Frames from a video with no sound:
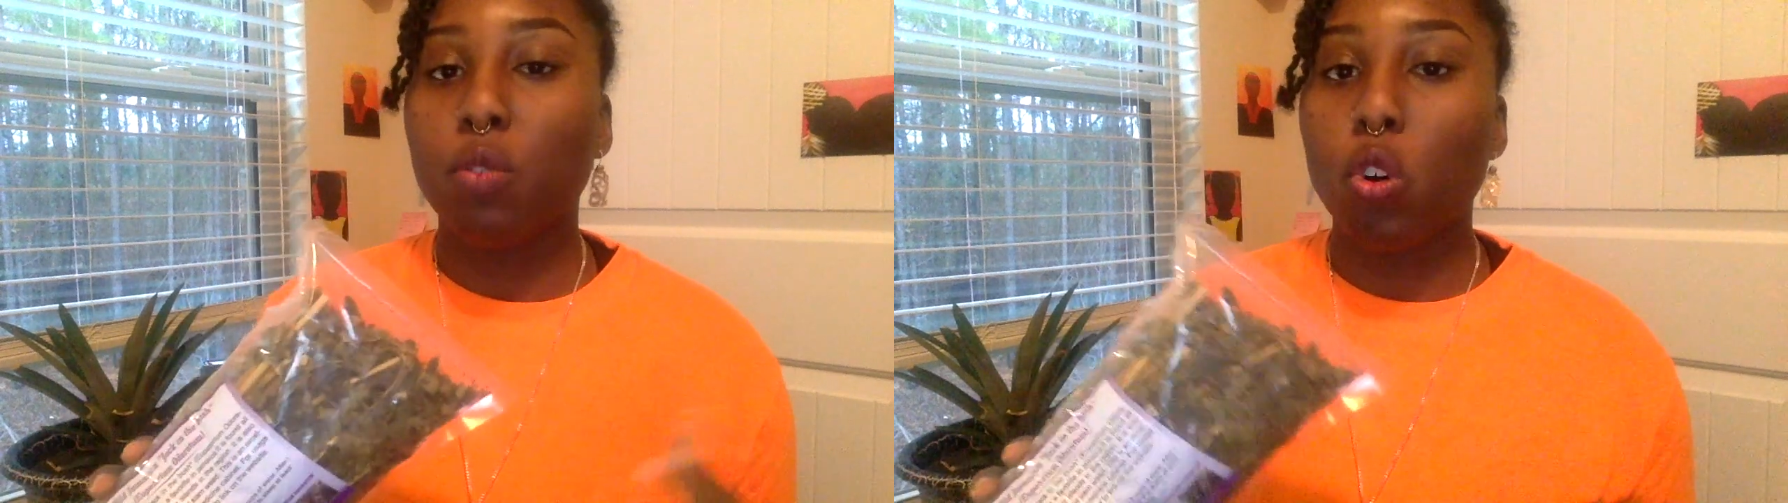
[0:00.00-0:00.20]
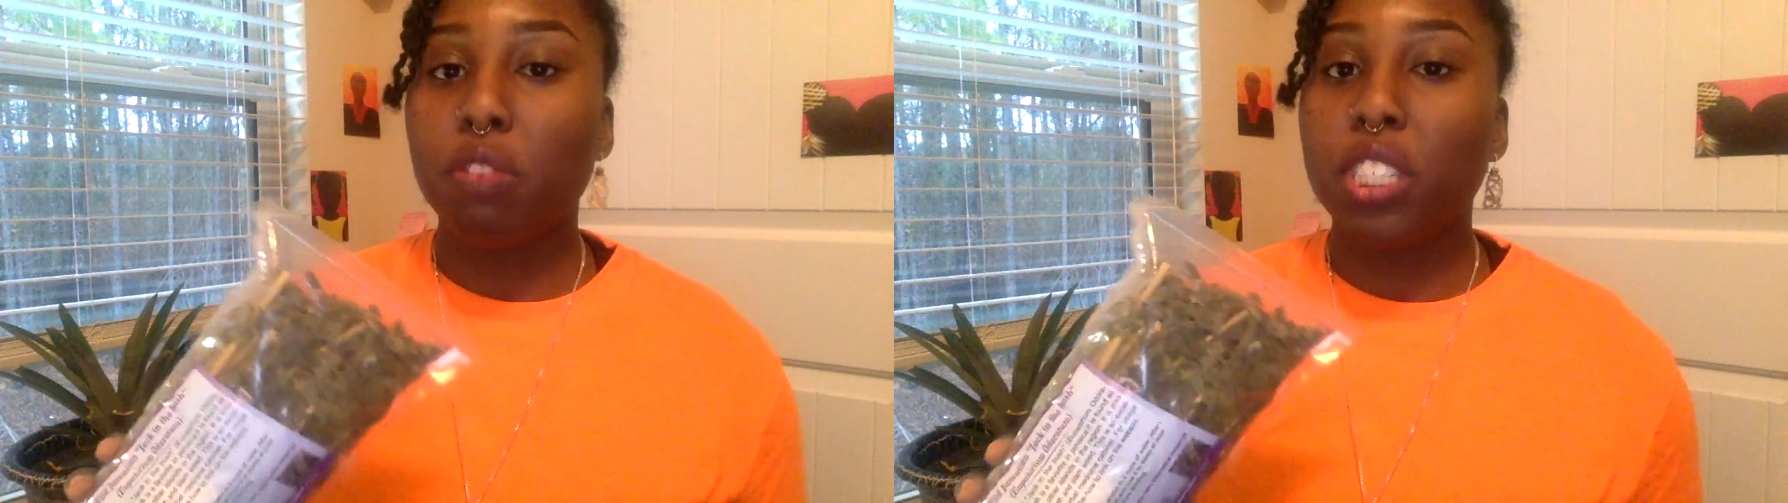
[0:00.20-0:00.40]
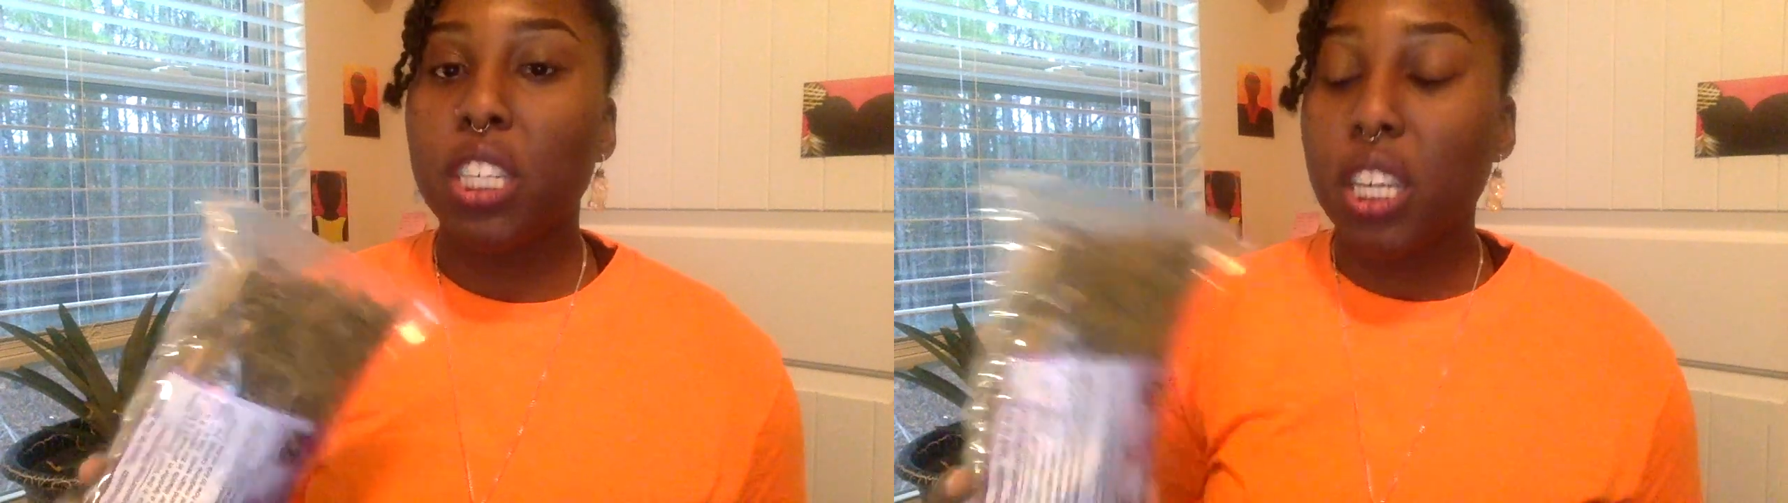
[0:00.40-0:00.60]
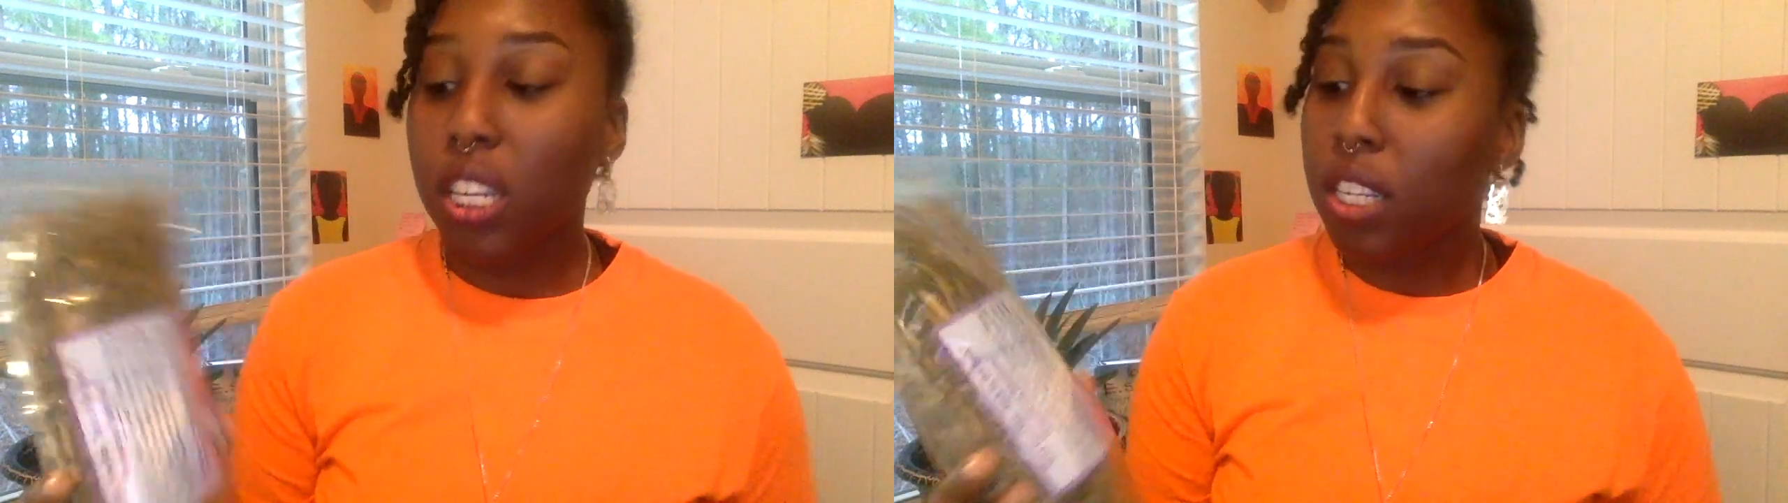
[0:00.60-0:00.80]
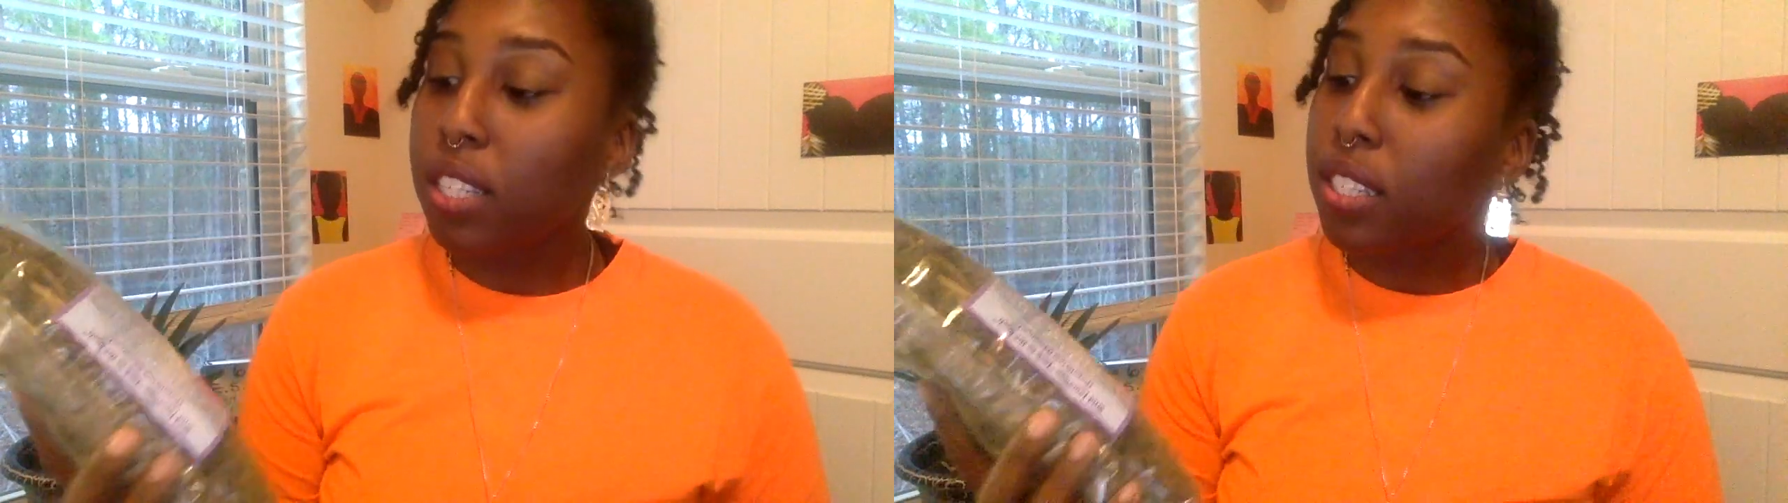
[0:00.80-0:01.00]
off
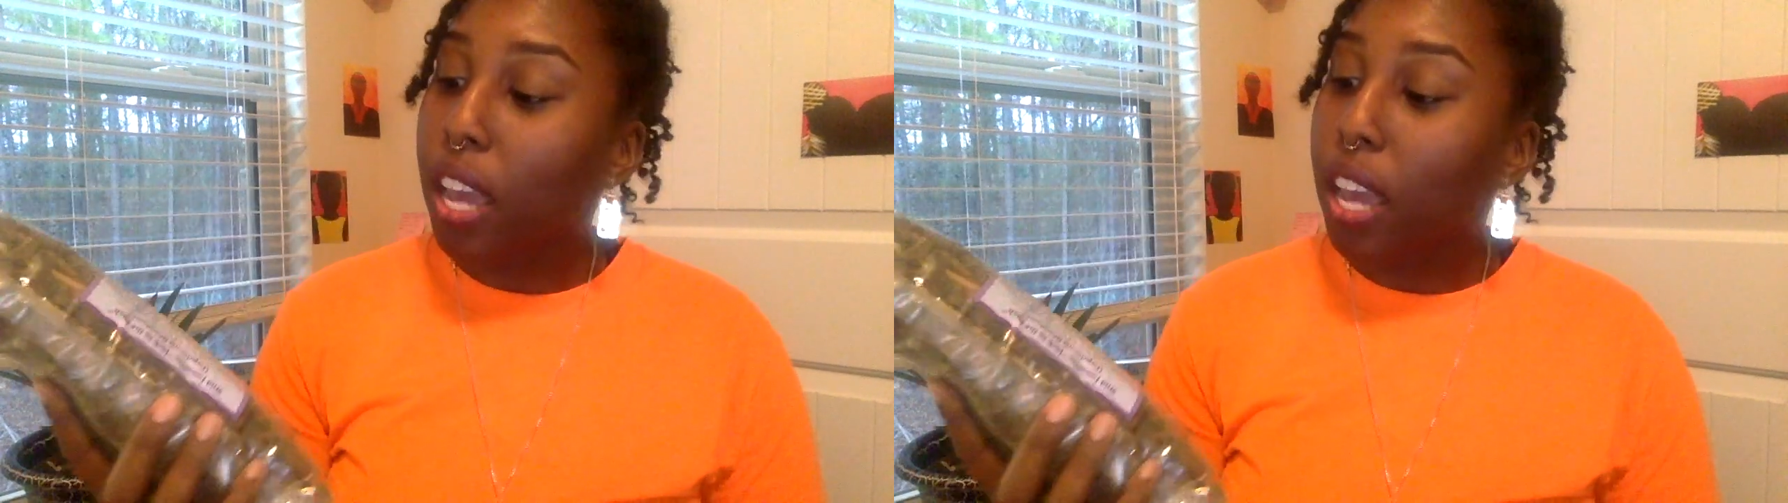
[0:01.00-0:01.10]
cheese,